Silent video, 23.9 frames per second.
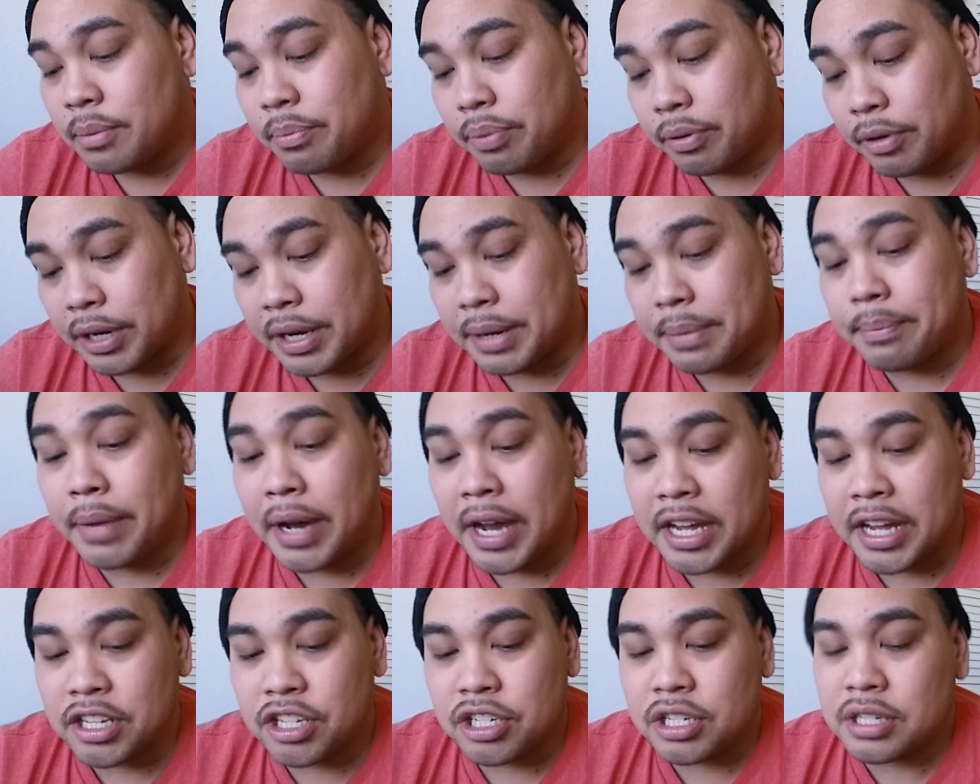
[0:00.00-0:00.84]
Pretty
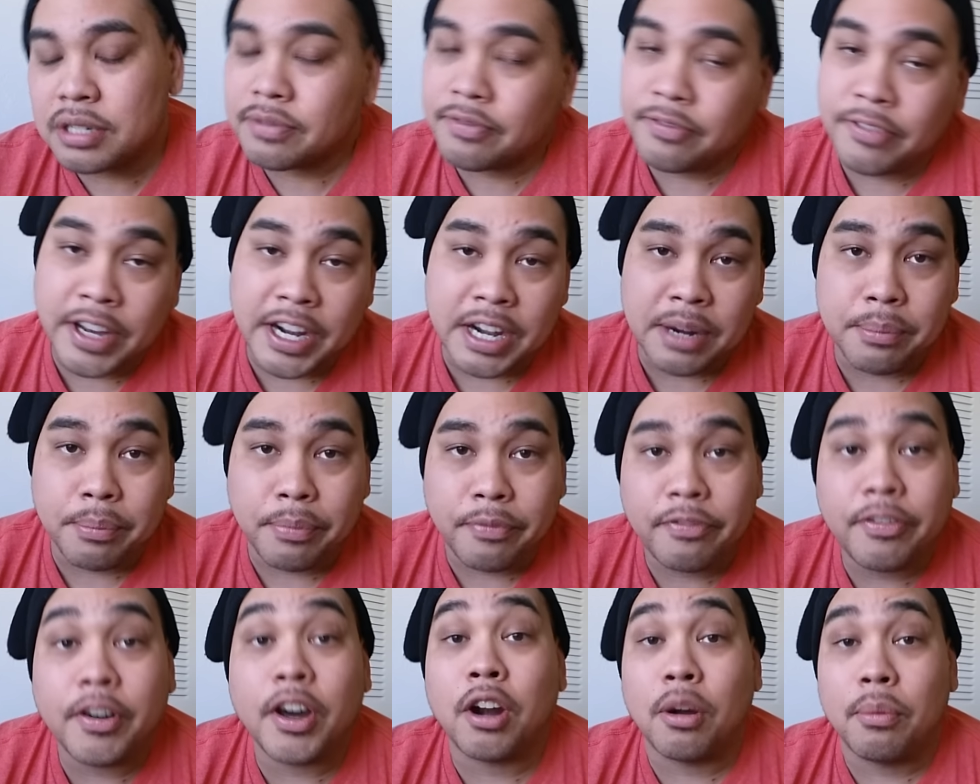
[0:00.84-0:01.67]
much.
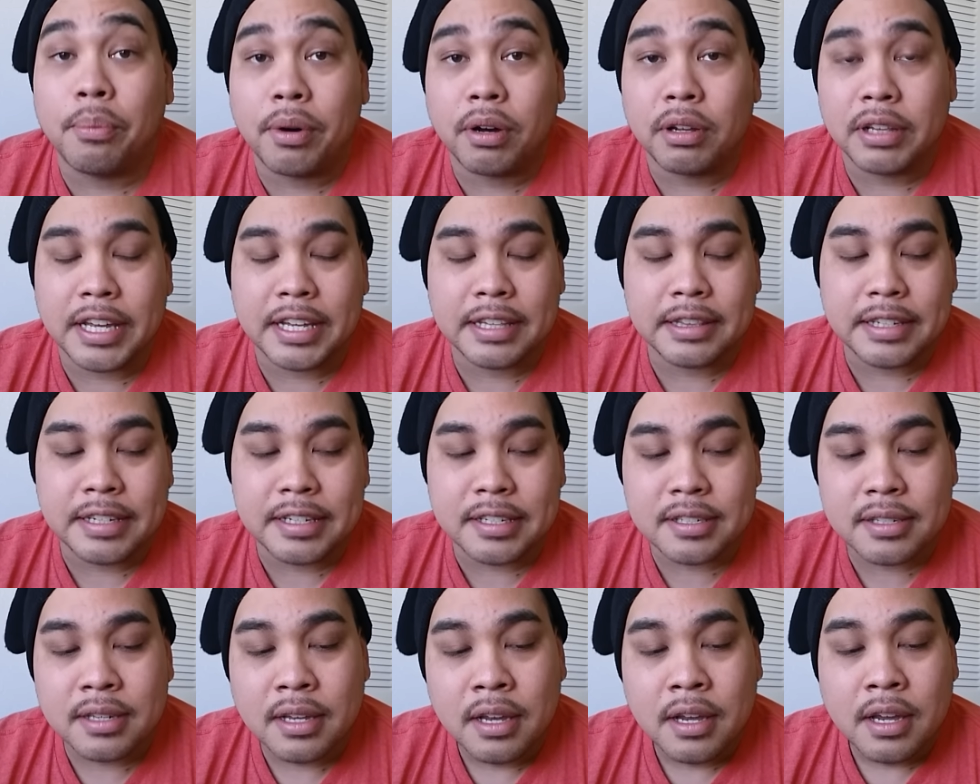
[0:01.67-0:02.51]
Funnel bowl, at
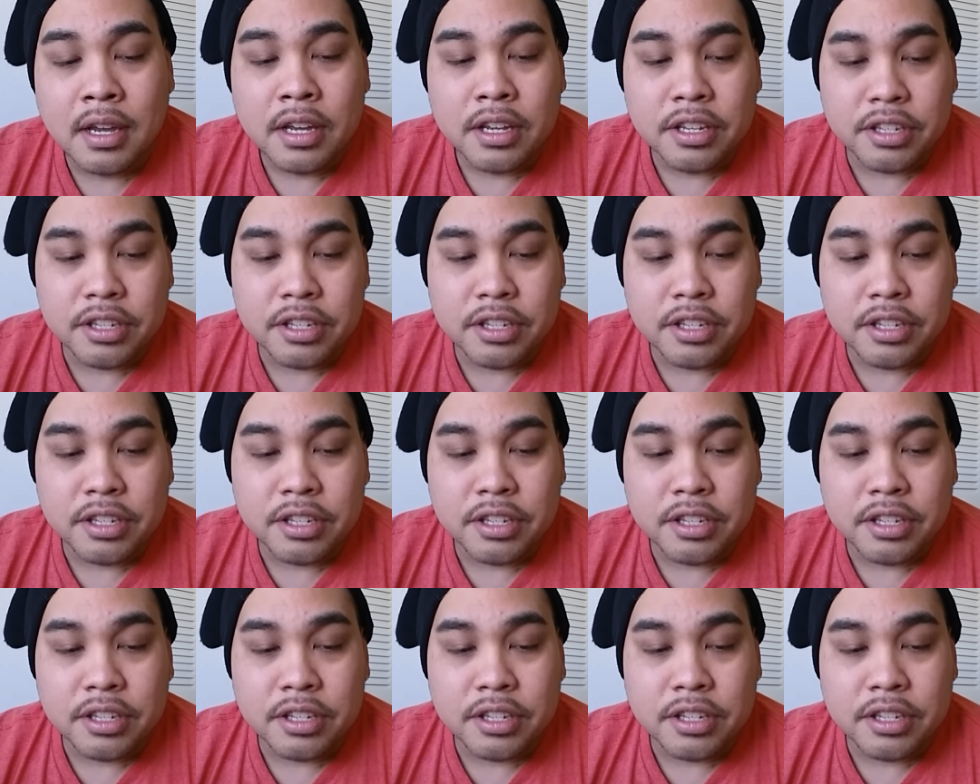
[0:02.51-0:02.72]
least.